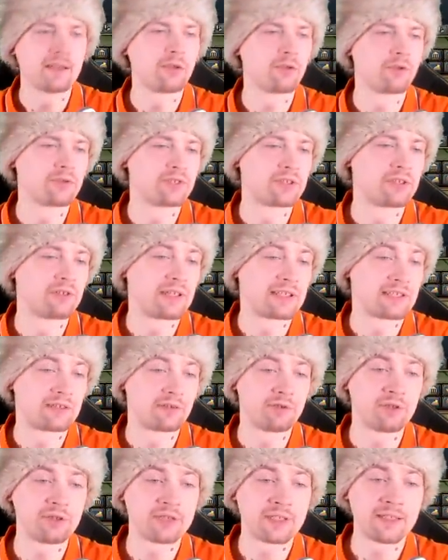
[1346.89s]
there goes the
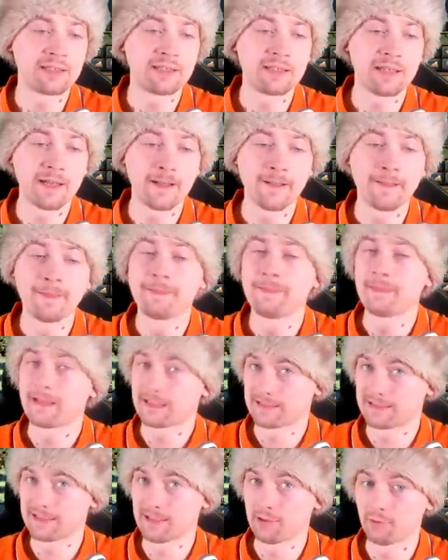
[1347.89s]
Rasturgius idea.
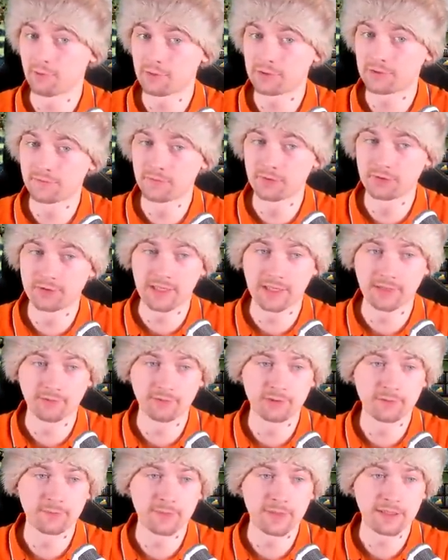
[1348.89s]
That's the Wus
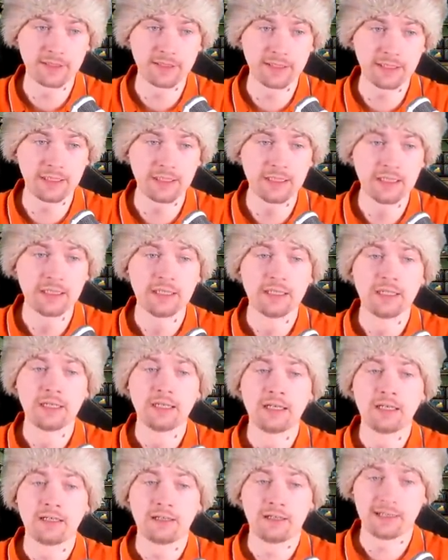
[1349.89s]
Casus Belli.
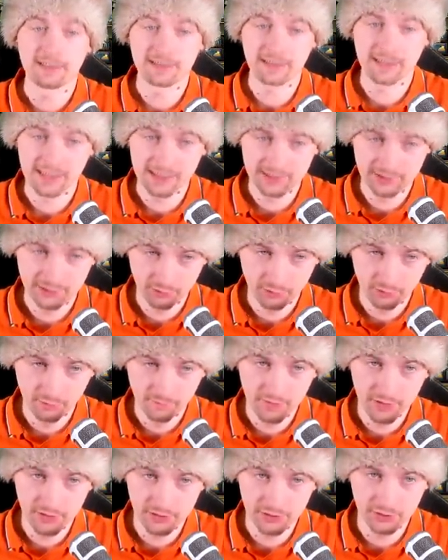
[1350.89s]
That's cultural
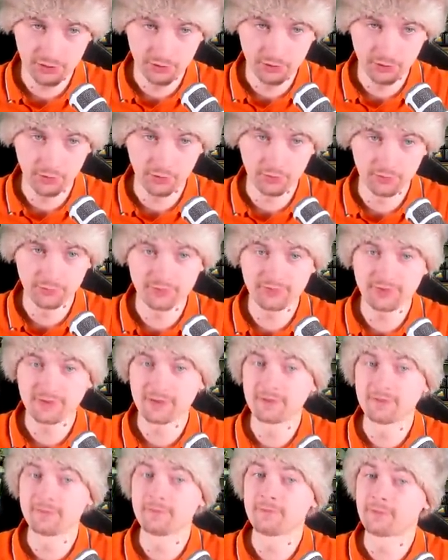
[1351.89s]
conversion cost.
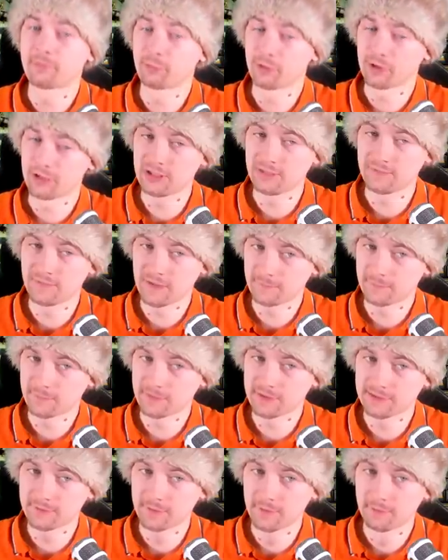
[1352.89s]
twenty-five
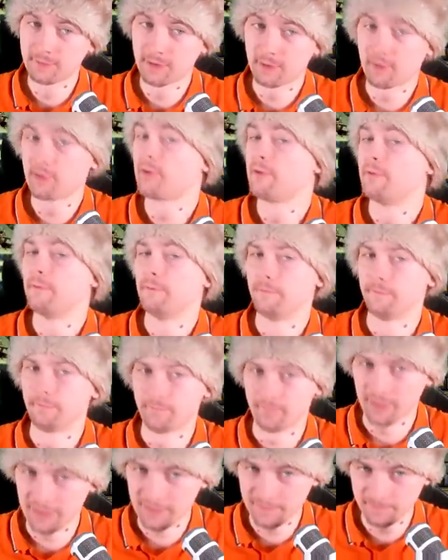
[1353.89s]
percent manpower,
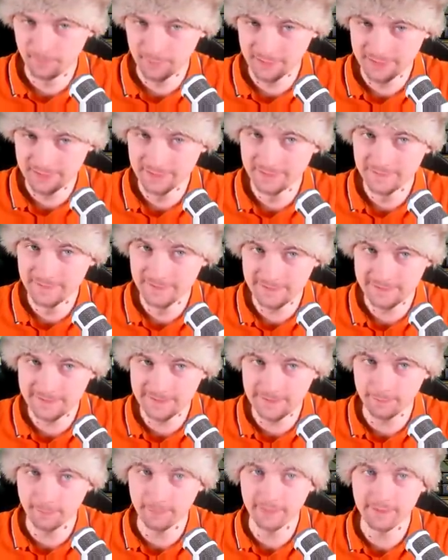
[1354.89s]
five percent
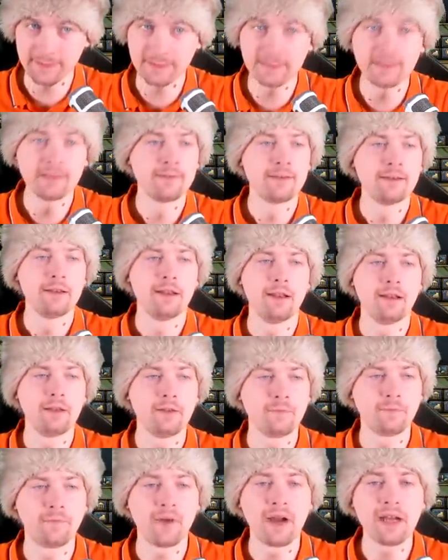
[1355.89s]
discipline,
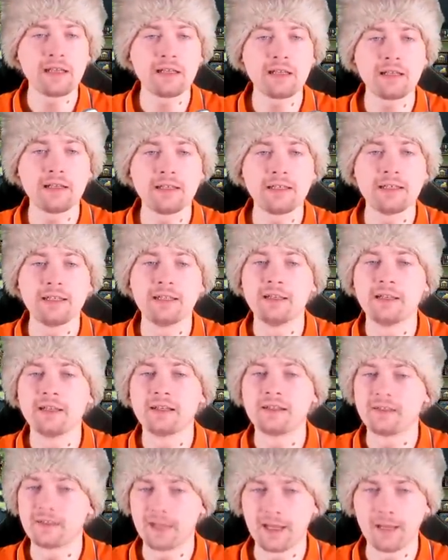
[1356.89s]
and finally
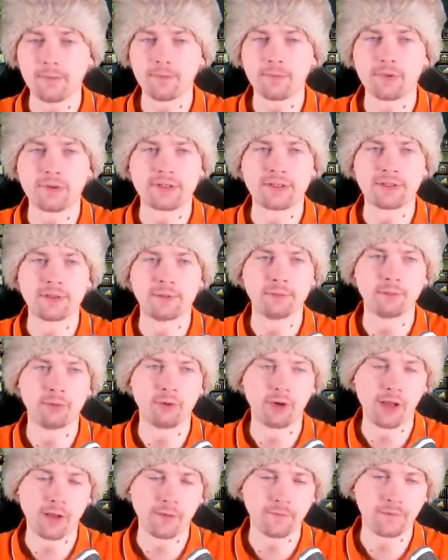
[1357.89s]
ten percent
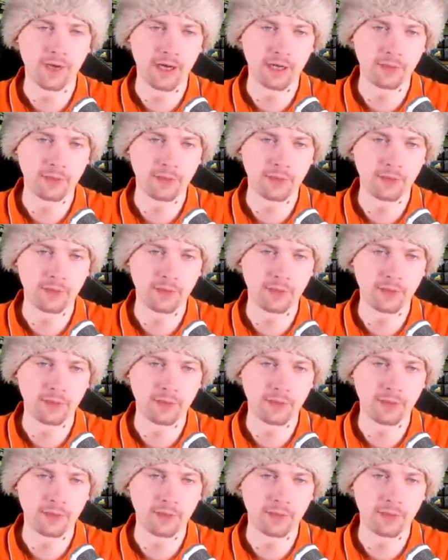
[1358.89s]
morale of